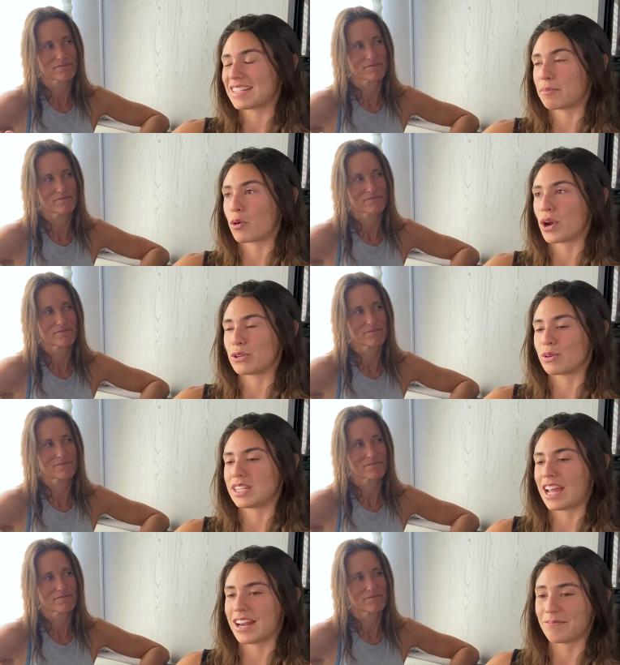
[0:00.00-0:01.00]
Speaker 1: that I'm going to
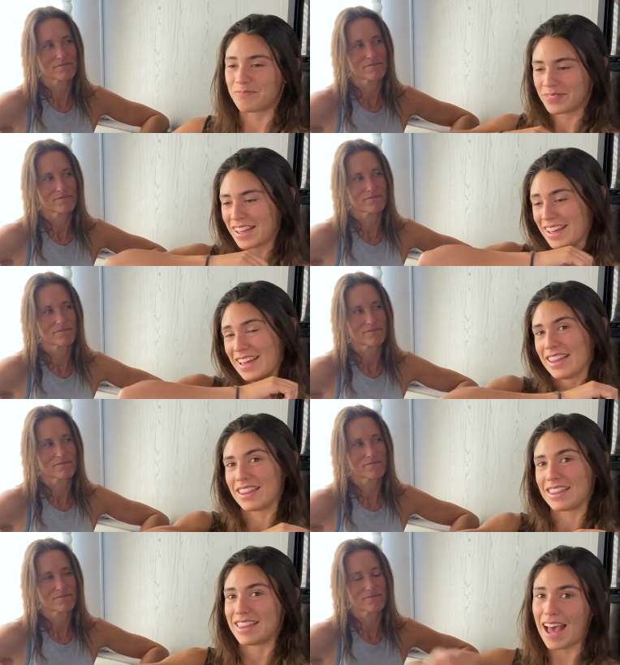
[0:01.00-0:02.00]
attain
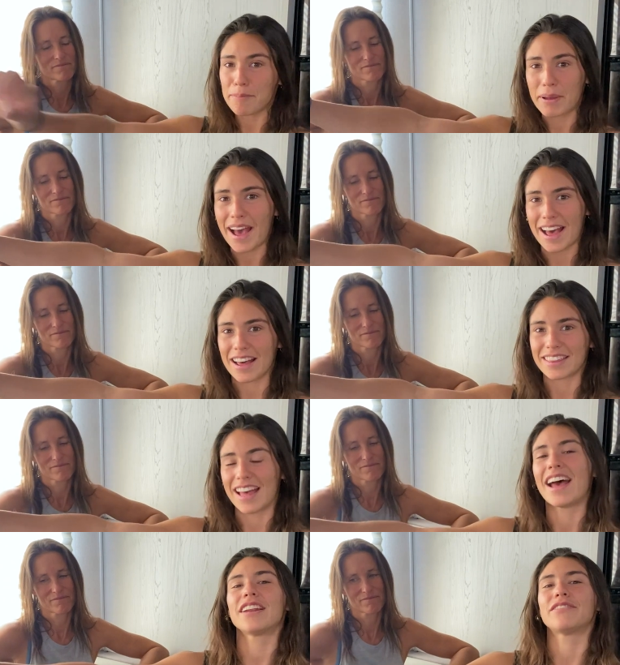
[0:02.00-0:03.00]
that path
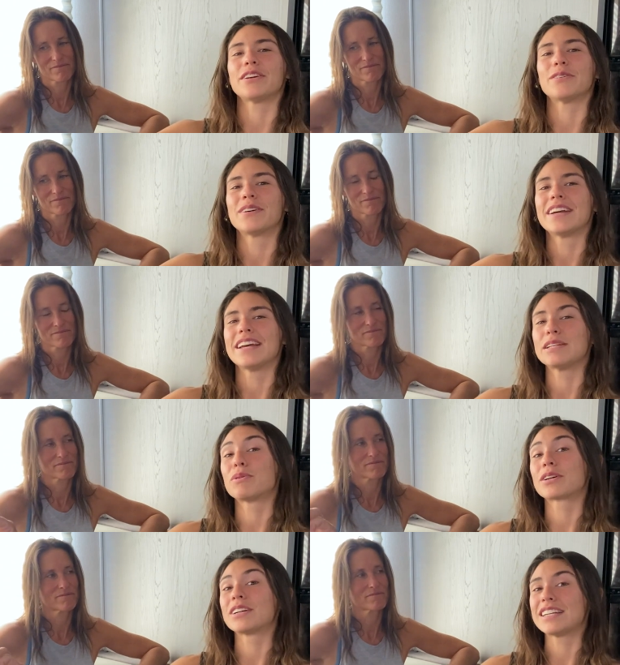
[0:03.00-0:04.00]
ahead of you is
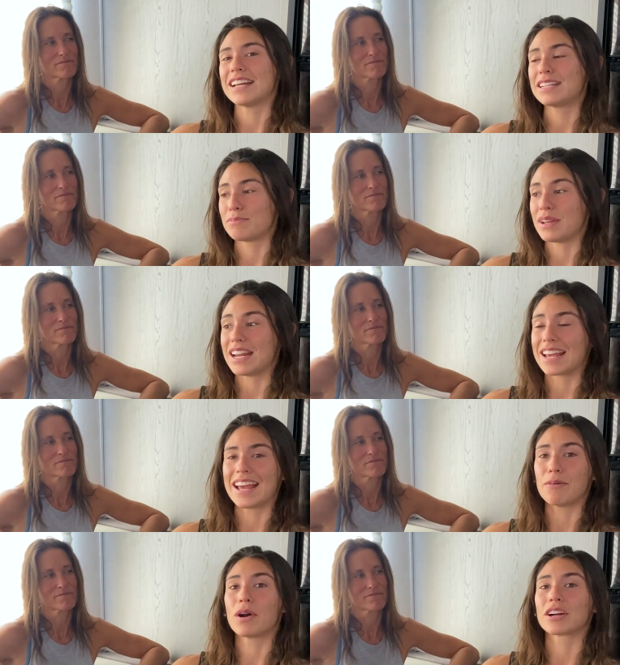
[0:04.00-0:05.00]
what creates meaning
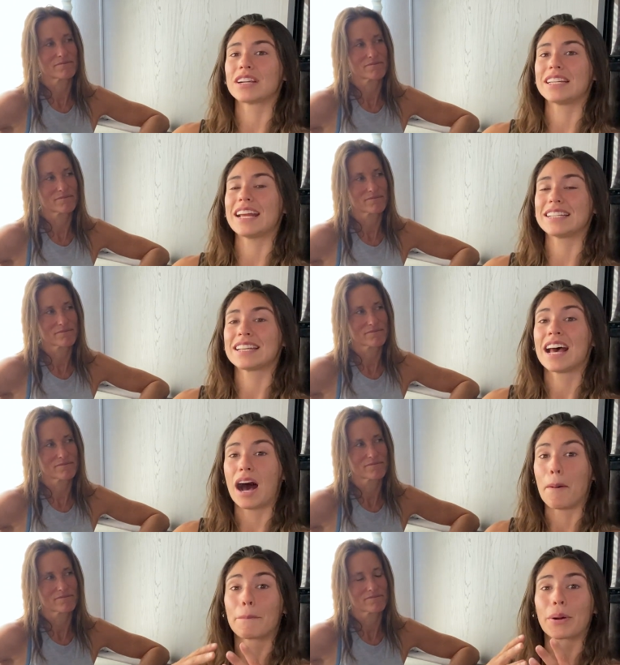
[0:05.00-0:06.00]
and what creates
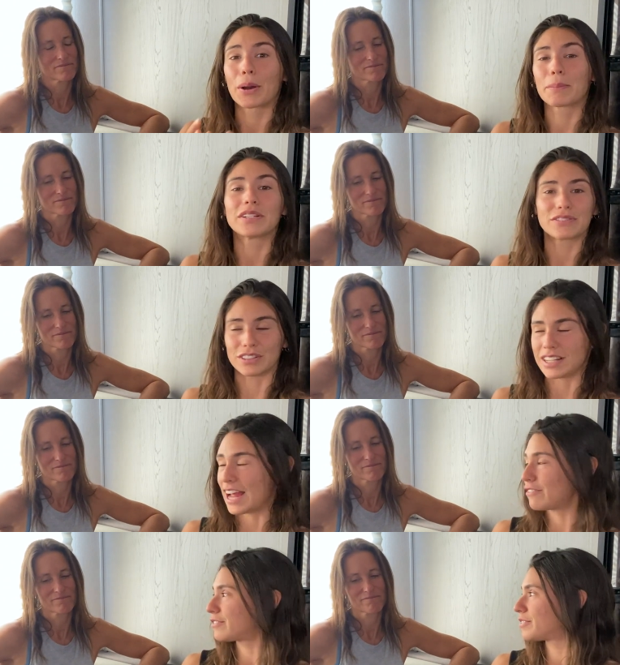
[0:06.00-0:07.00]
a
Speaker 2: purposeful
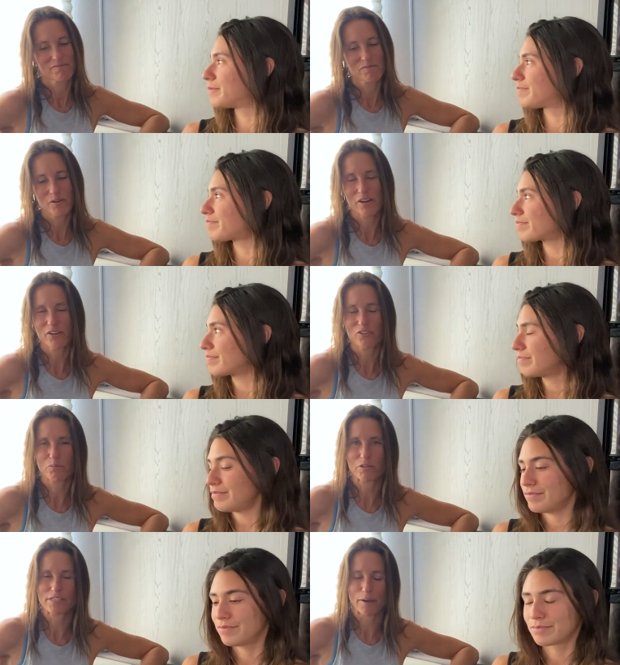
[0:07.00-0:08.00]
life.
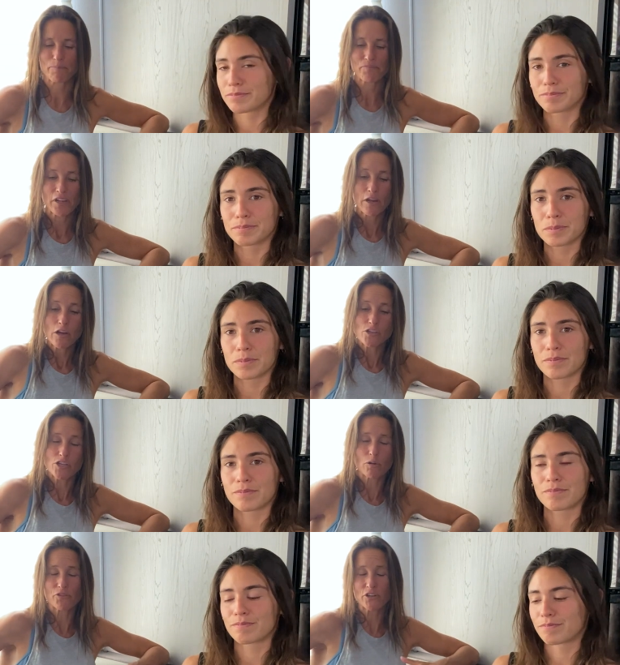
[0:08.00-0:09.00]
100%.
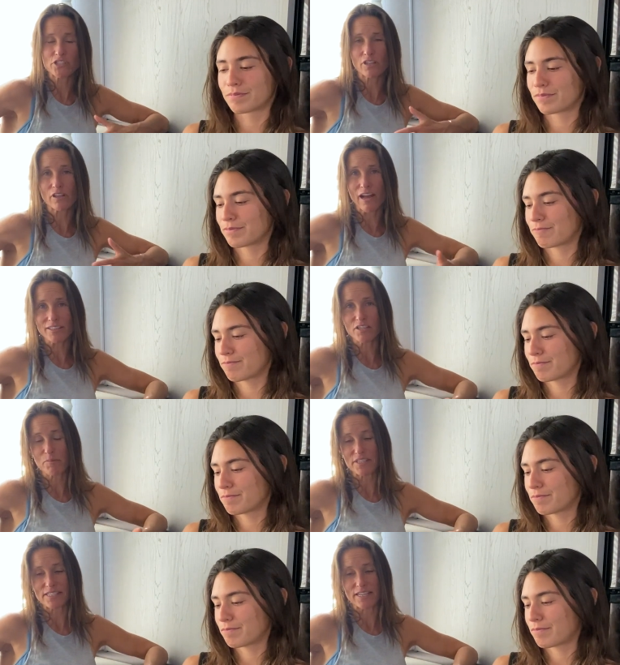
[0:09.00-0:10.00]
So there's a lot to
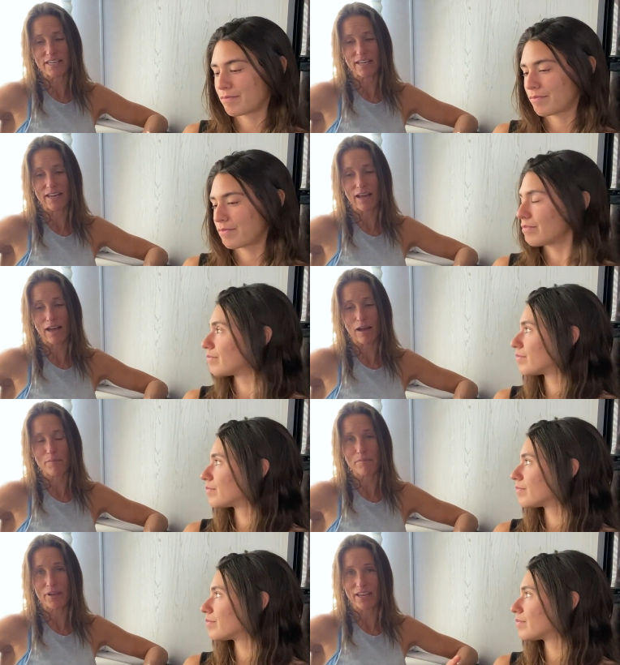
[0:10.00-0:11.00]
be seen
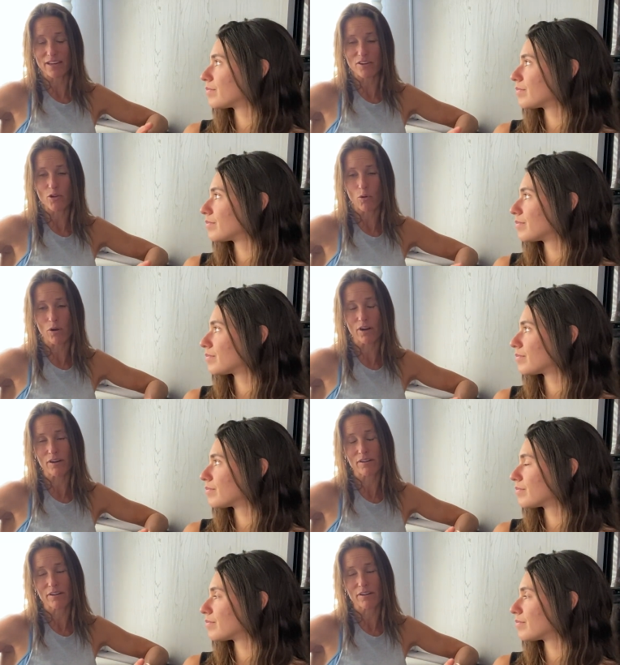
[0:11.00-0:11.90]
um, in your